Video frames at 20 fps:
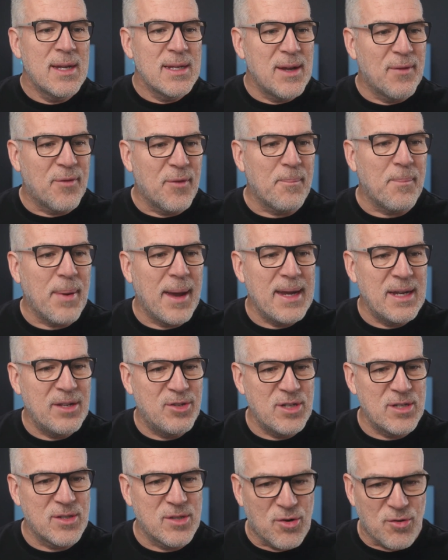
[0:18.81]
different
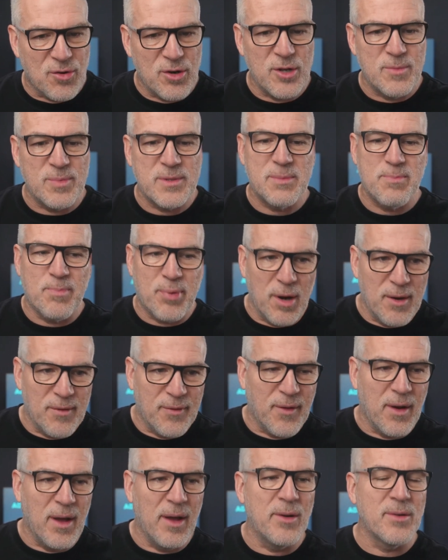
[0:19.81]
pages, groups,
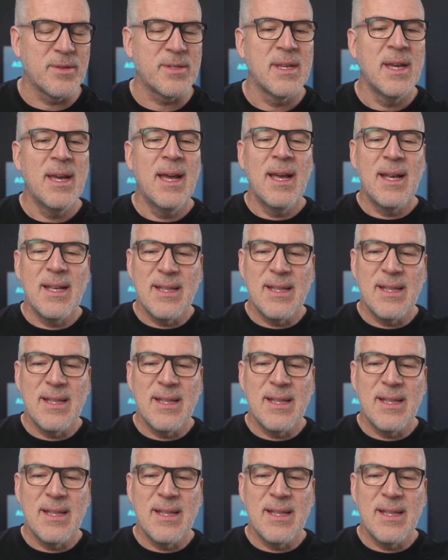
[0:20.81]
profiles,